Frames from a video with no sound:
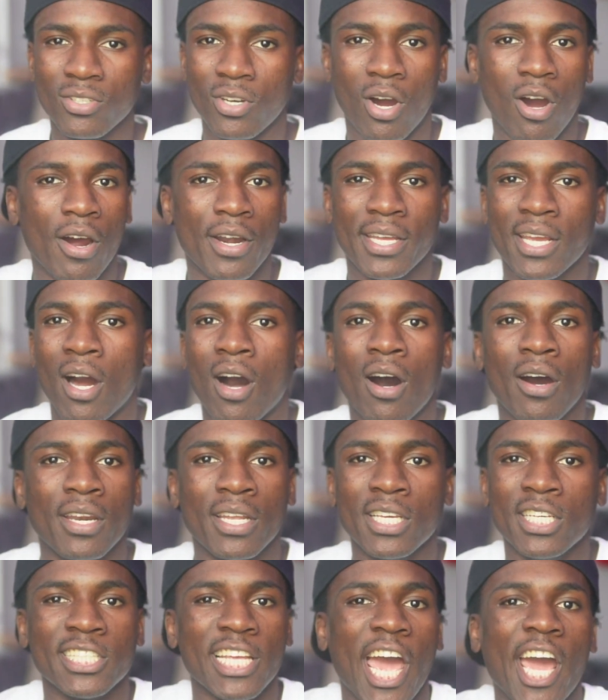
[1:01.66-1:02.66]
you know, I already got all
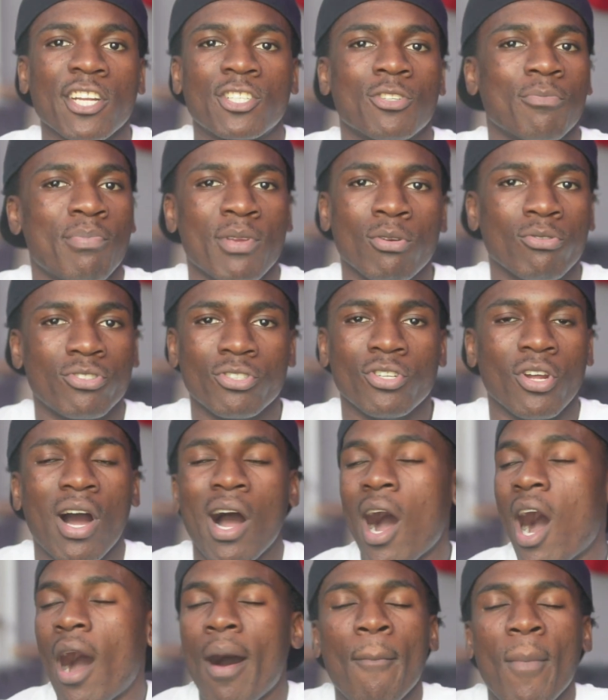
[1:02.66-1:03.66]
these attributes. You know,
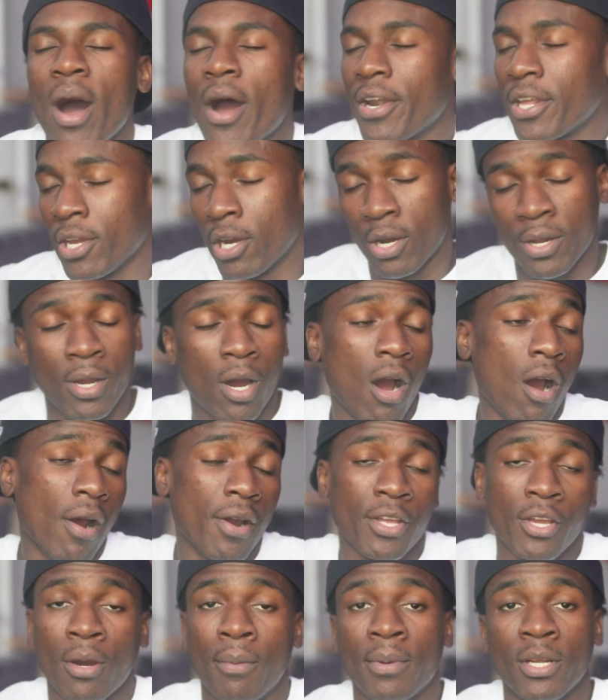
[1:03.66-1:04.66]
I'm
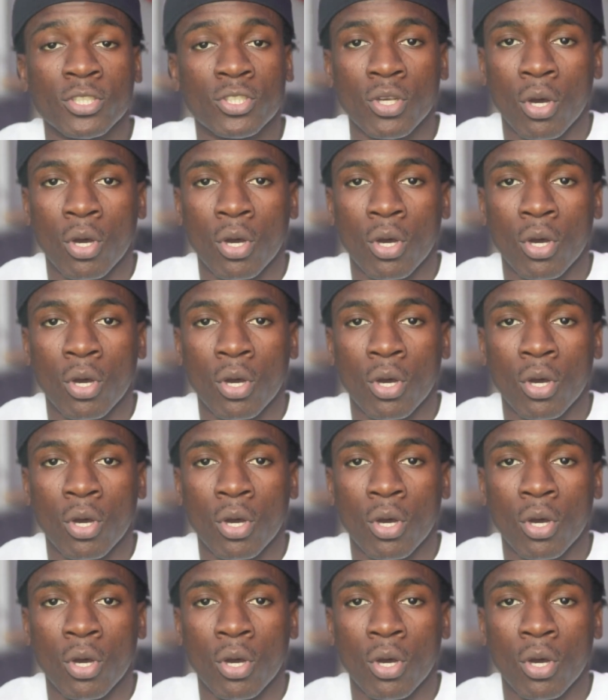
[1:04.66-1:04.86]
already up there,